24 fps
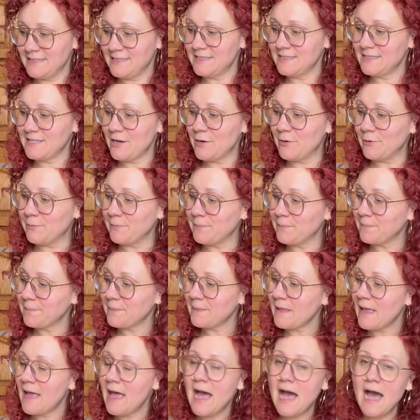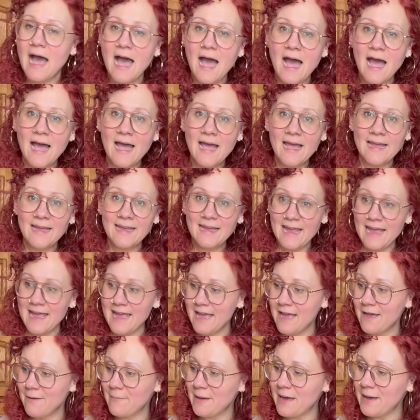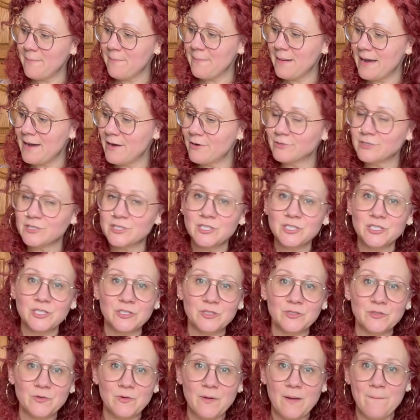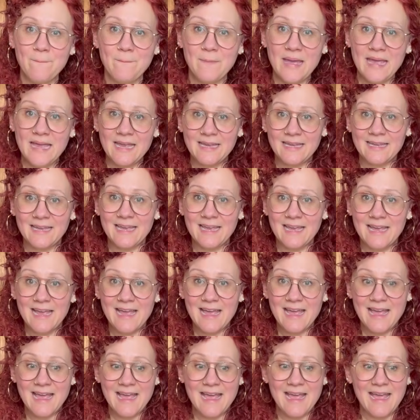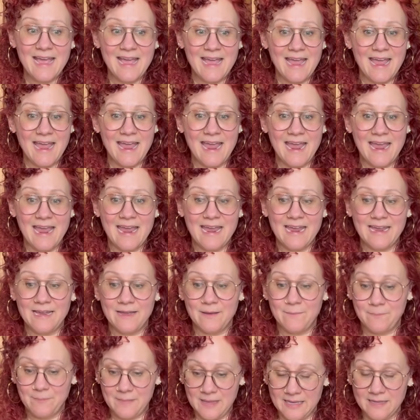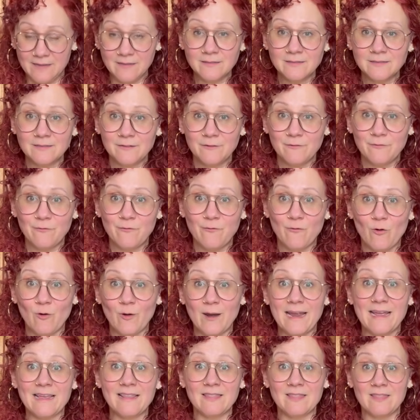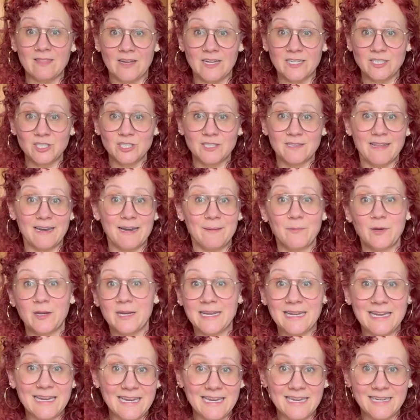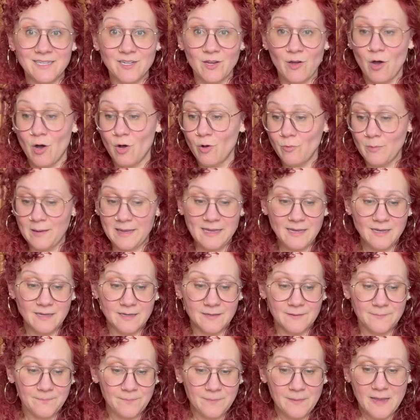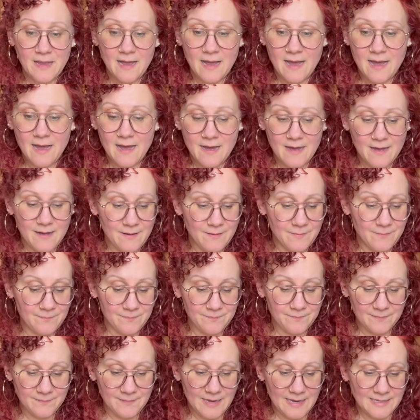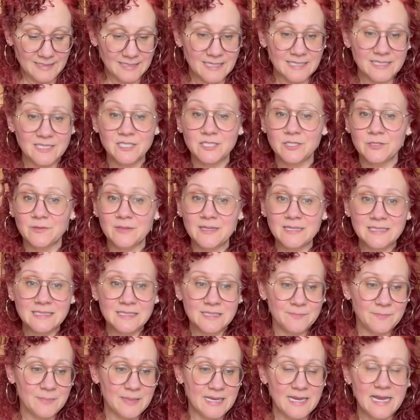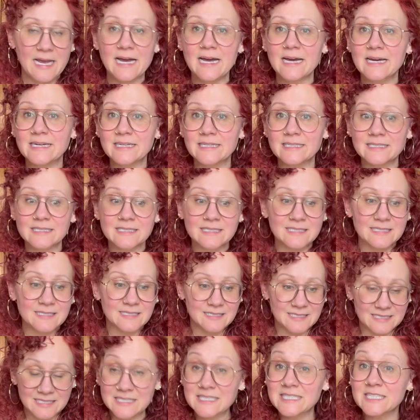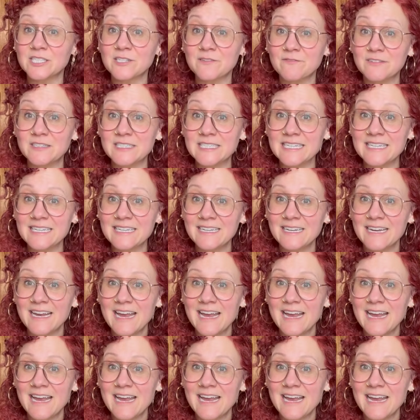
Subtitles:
So I am about to make a meal for a lunch that I'm going to eat all week. I tend to do this because decision fatigue.